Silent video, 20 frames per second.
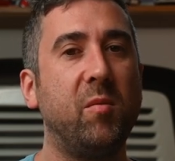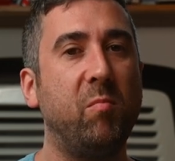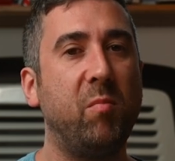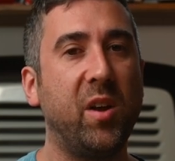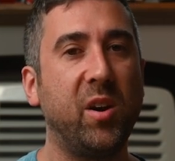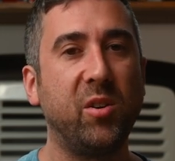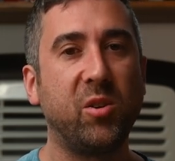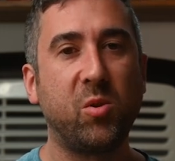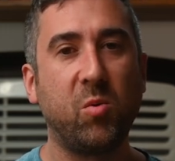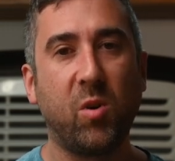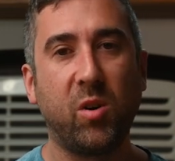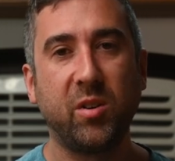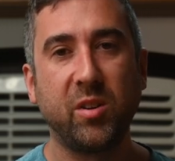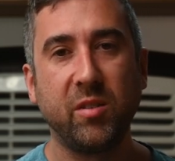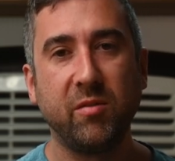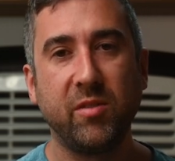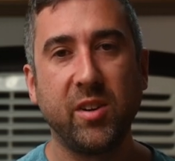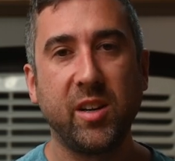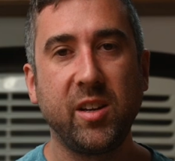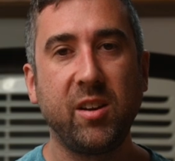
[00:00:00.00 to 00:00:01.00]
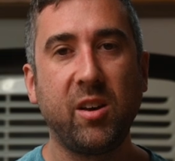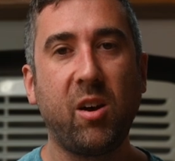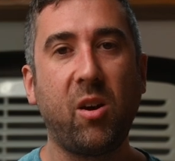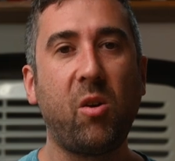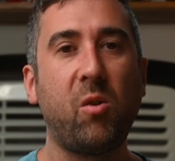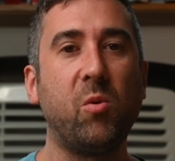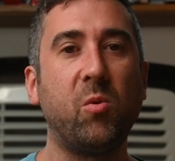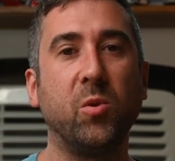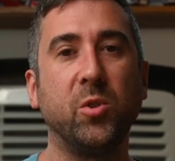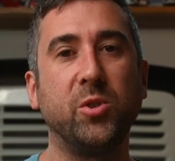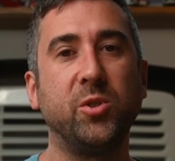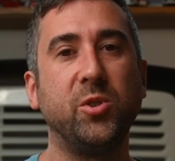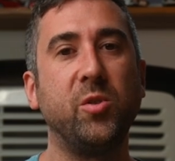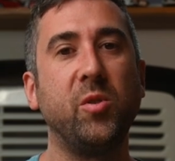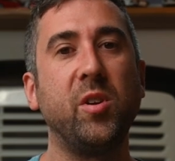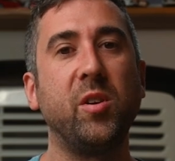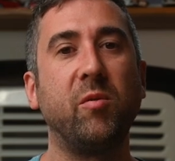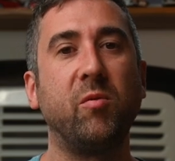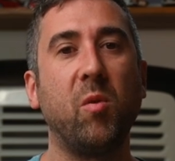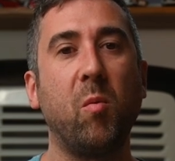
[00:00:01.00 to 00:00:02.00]
better quality video or
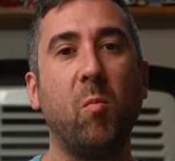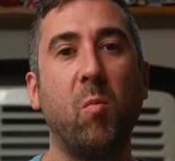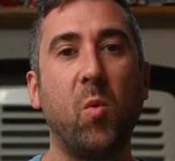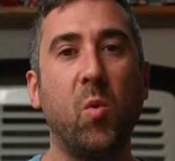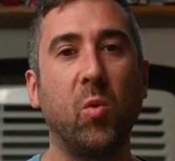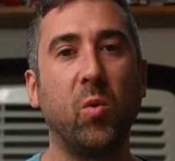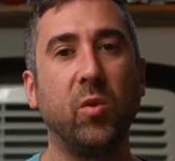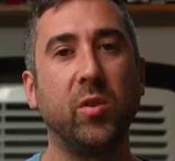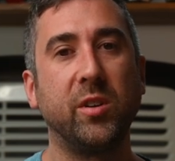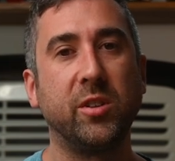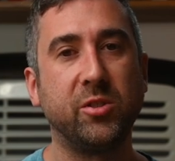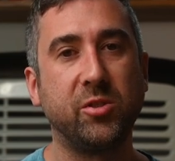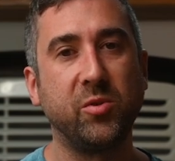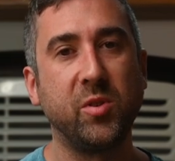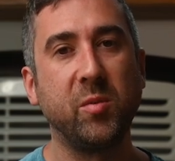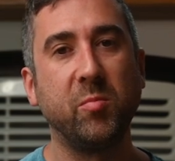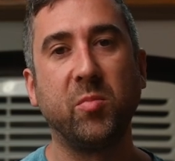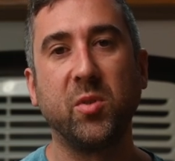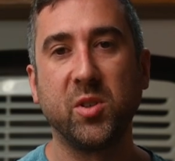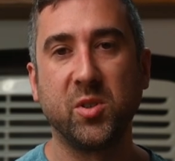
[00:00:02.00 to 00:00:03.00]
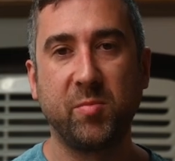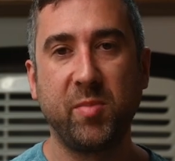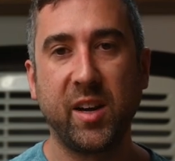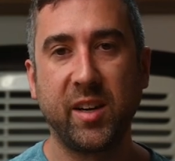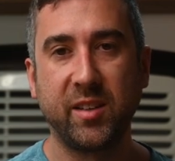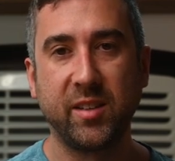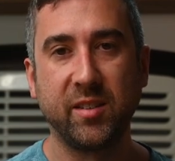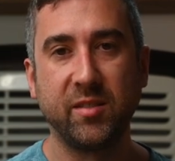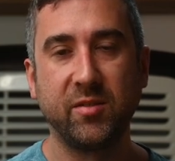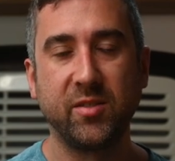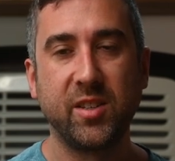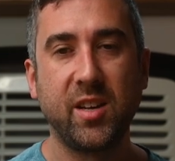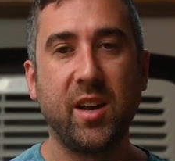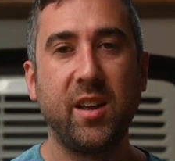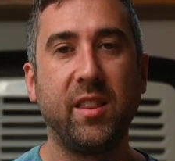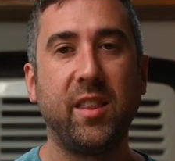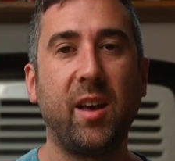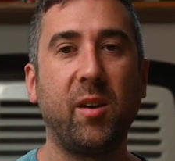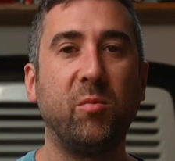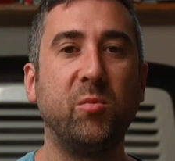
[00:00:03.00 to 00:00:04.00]
shooting from more extreme perspectives
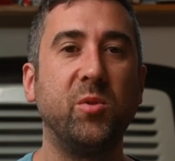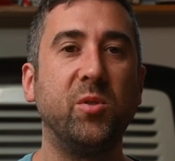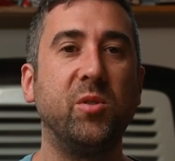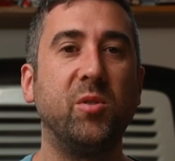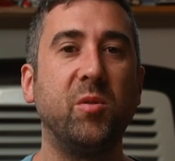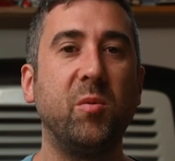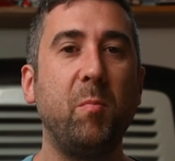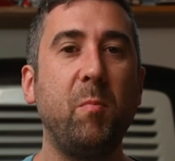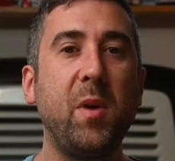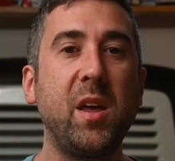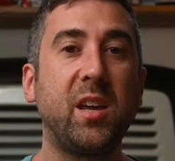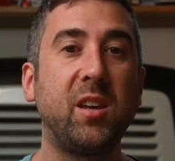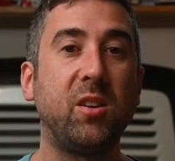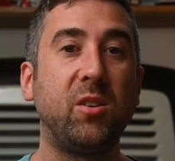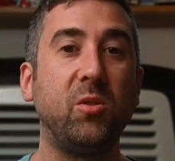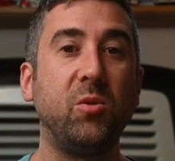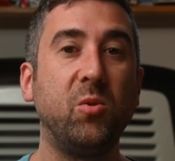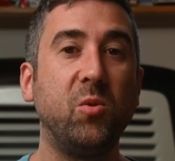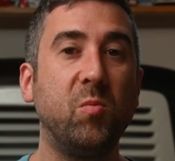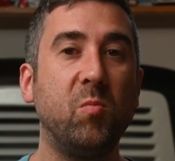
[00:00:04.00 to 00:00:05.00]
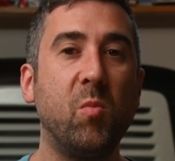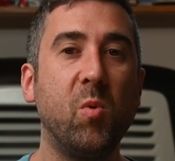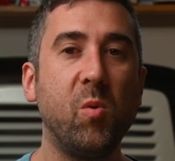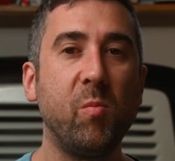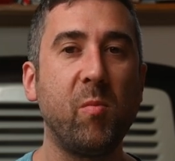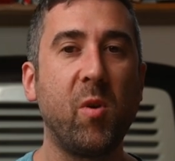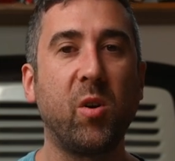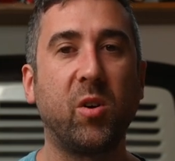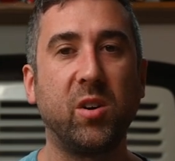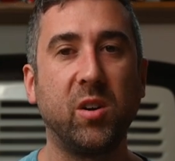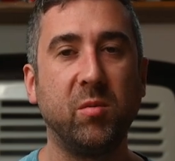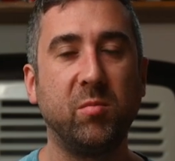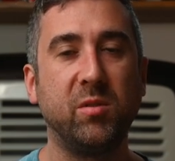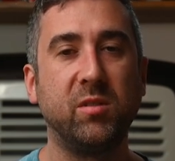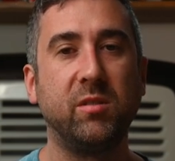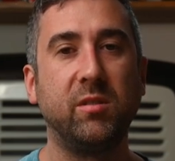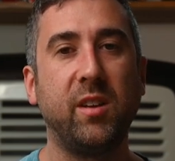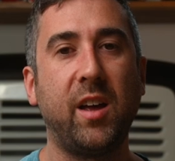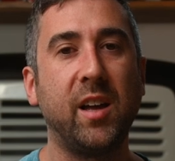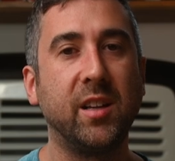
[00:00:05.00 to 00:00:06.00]
that will make you more
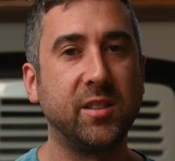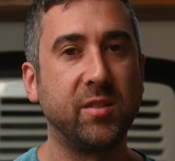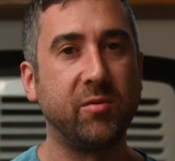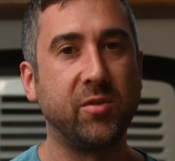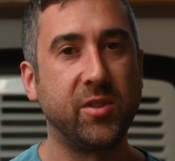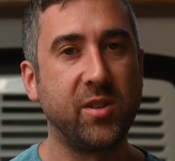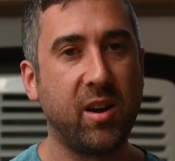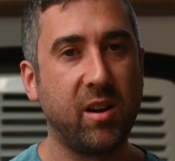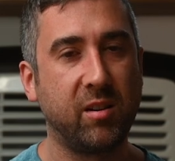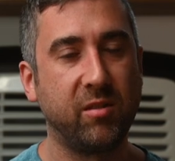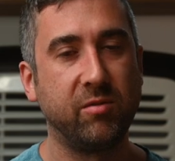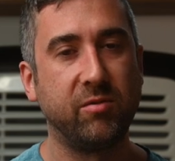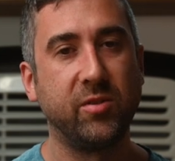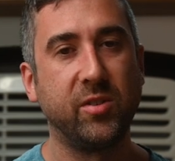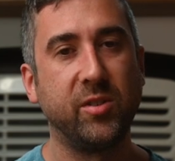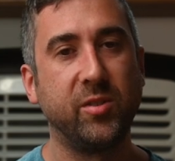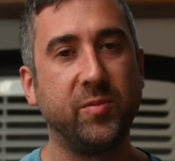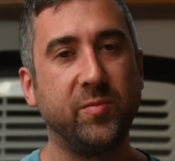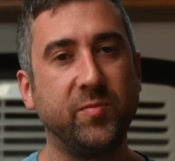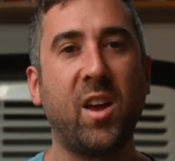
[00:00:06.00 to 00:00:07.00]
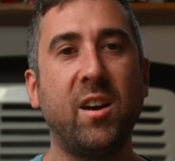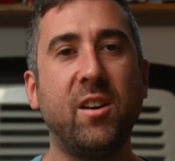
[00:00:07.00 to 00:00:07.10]
marketable as a photographer.